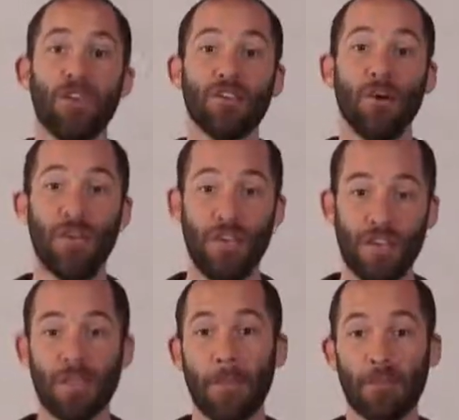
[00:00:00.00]
So
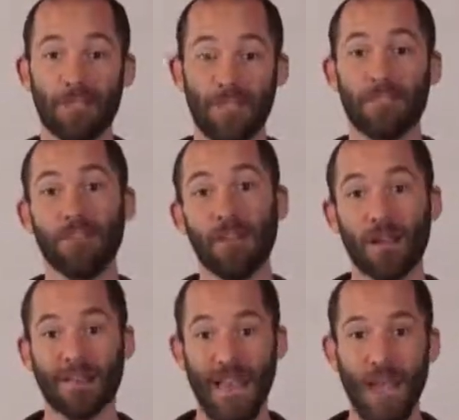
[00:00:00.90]
this
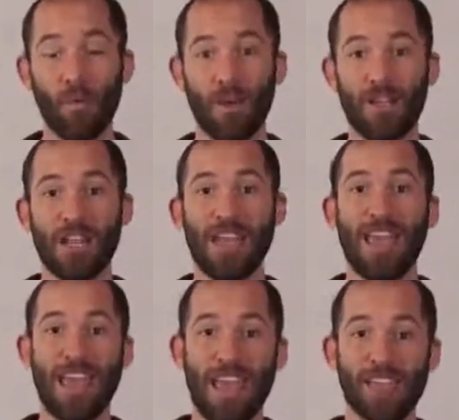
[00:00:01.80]
particular language
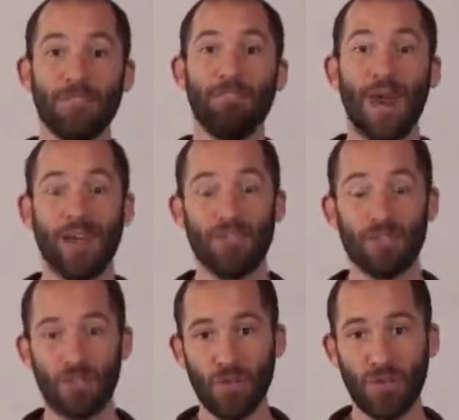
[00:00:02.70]
is best
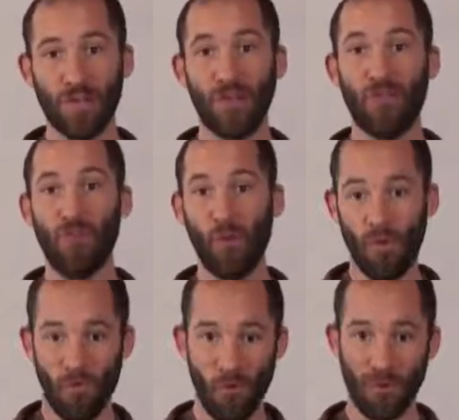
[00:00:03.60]
suited
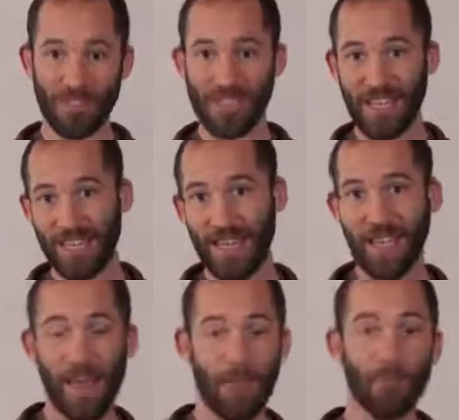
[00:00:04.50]
for
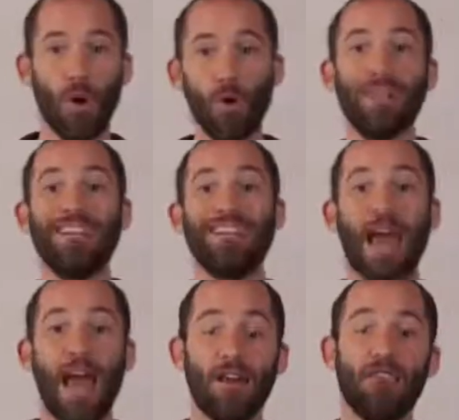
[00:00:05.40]
sending and pulling
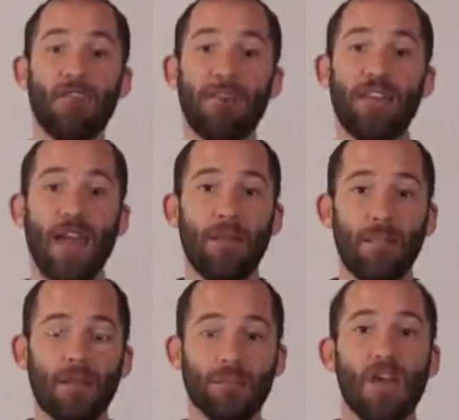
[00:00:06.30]
data from a
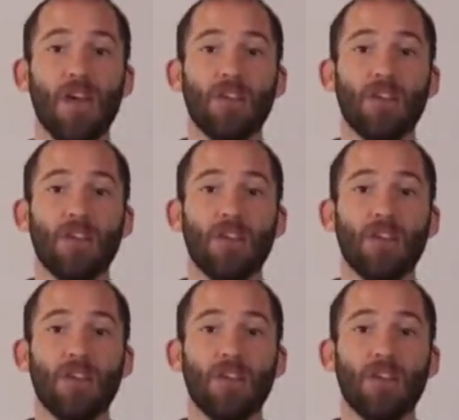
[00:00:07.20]
database.